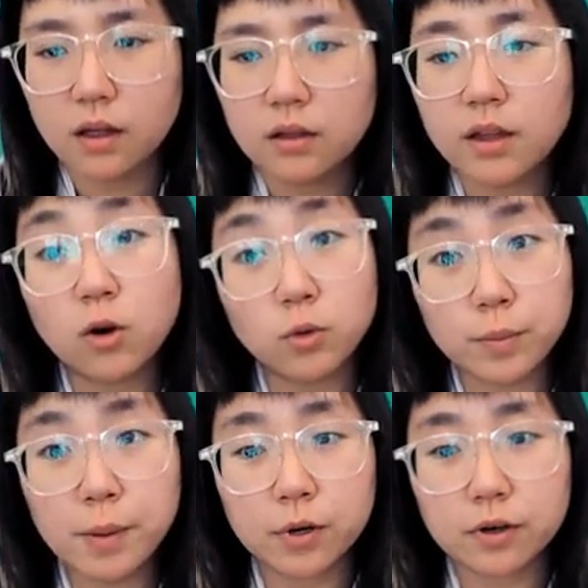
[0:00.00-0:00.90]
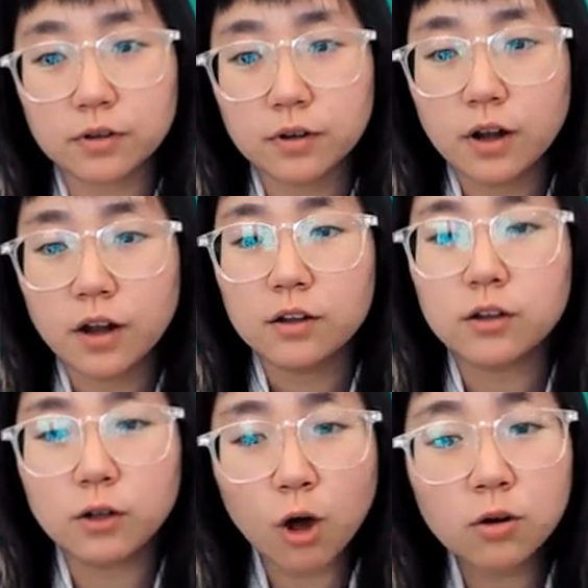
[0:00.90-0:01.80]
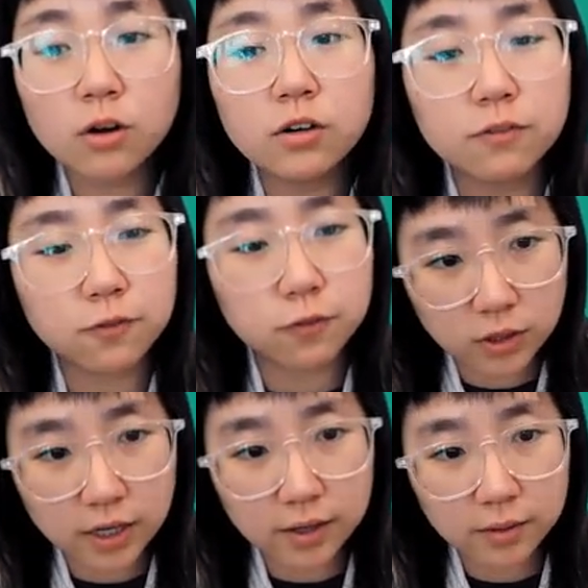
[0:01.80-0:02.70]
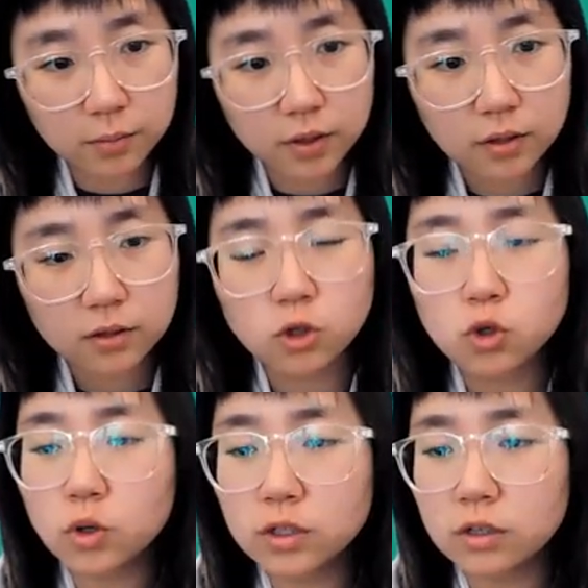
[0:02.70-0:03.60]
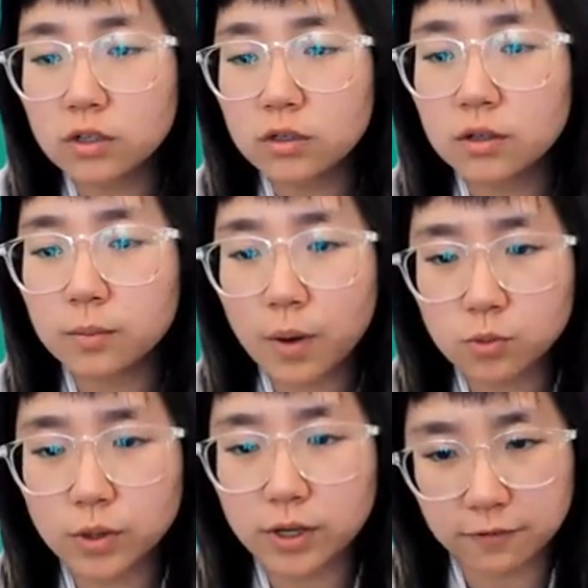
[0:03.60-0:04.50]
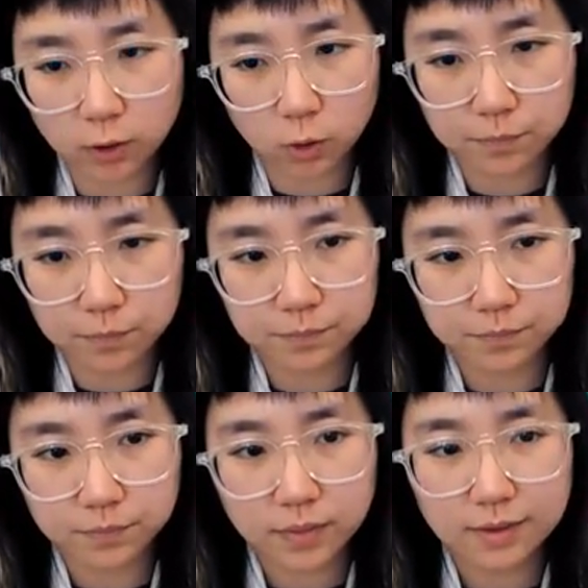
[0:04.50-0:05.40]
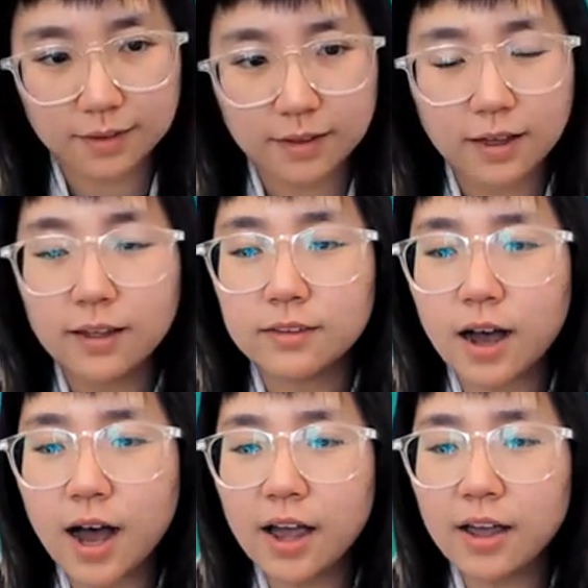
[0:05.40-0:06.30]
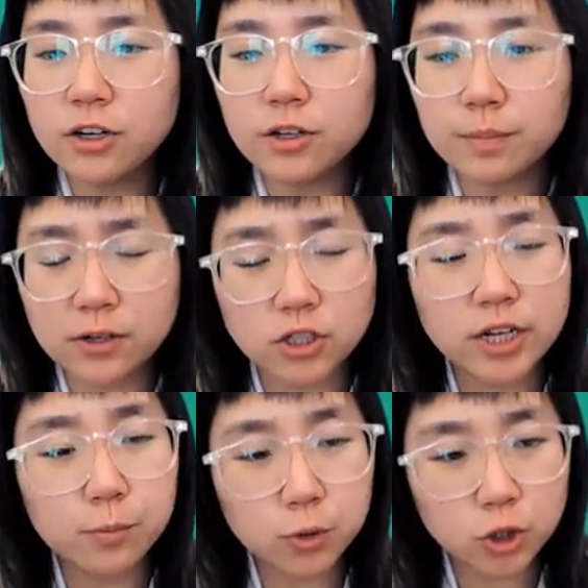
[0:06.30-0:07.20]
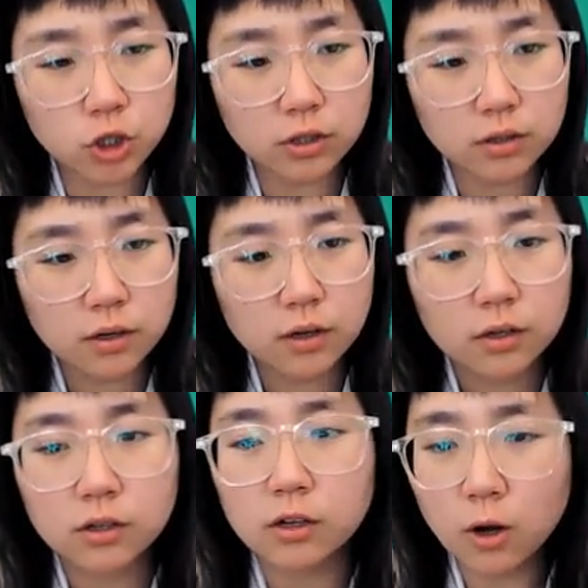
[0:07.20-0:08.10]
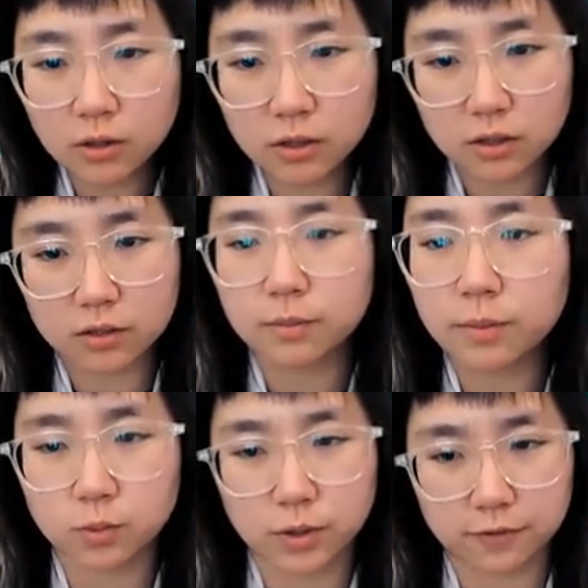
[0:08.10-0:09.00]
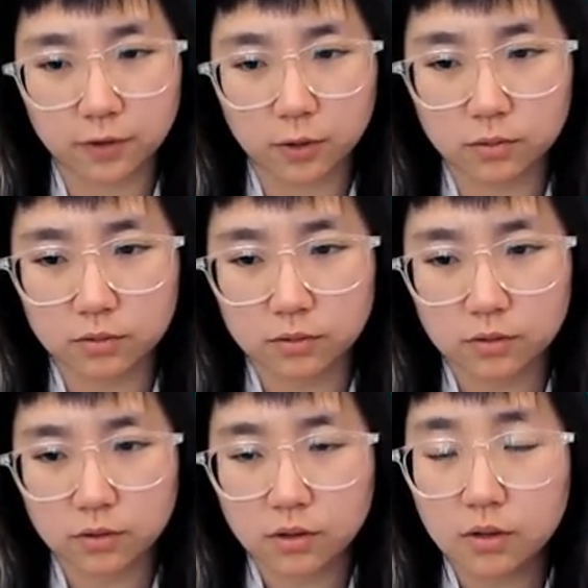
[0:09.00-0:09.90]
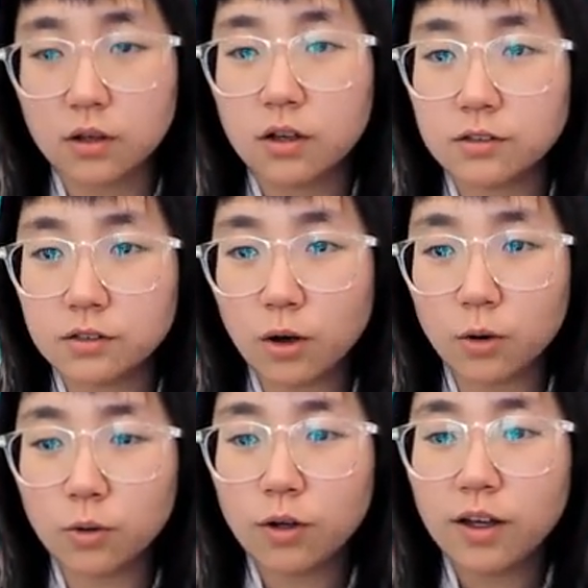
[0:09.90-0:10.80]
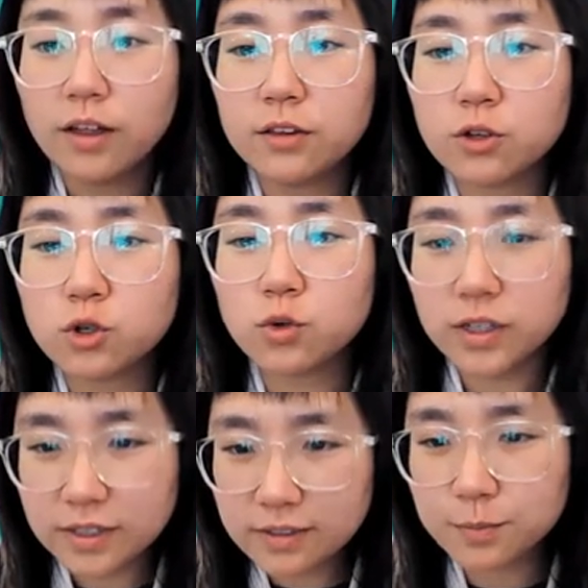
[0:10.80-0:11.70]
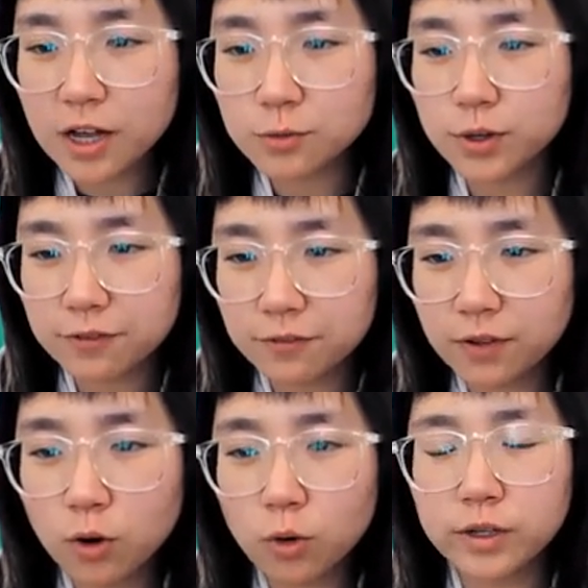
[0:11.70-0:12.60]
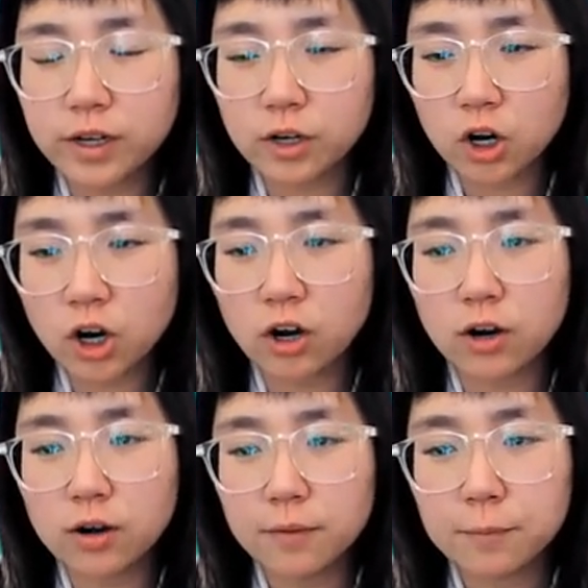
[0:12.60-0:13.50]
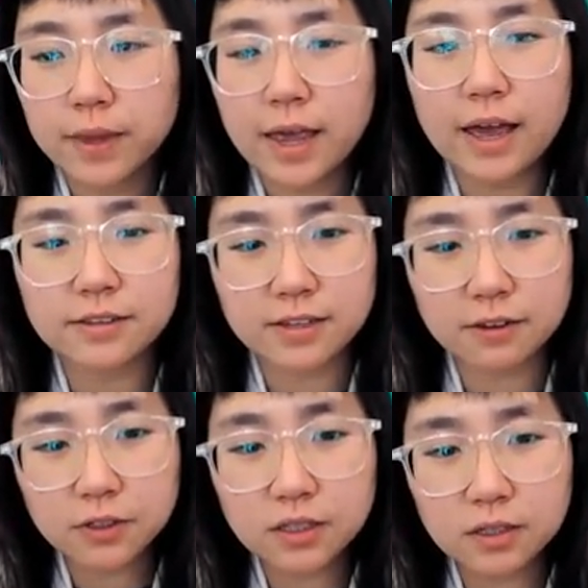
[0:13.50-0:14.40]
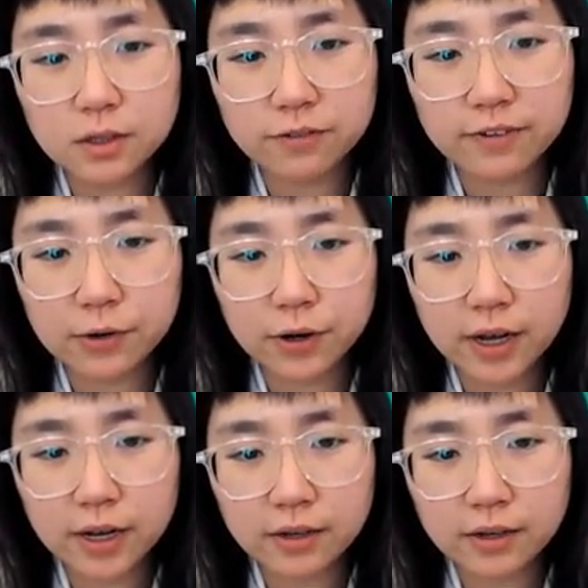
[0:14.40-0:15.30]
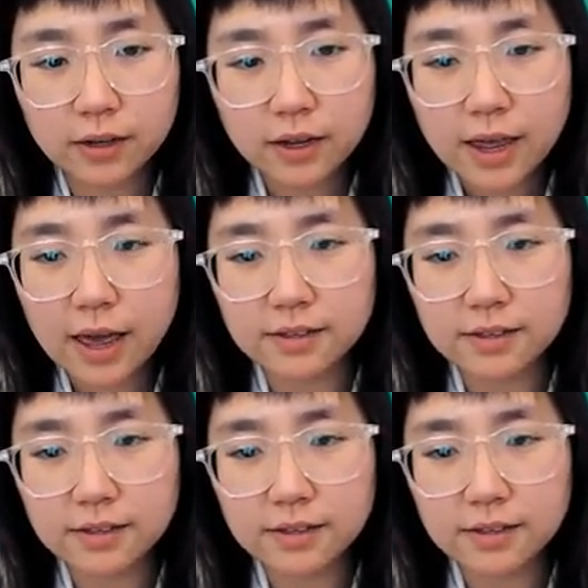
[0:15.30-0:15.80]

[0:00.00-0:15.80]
Now remember, the longer the floor time, the shorter the Bostwick flow. The higher the batter temperature, the longer the Bostwick flow. So the shortest Bostwick flow would occur at 70 degrees Fahrenheit at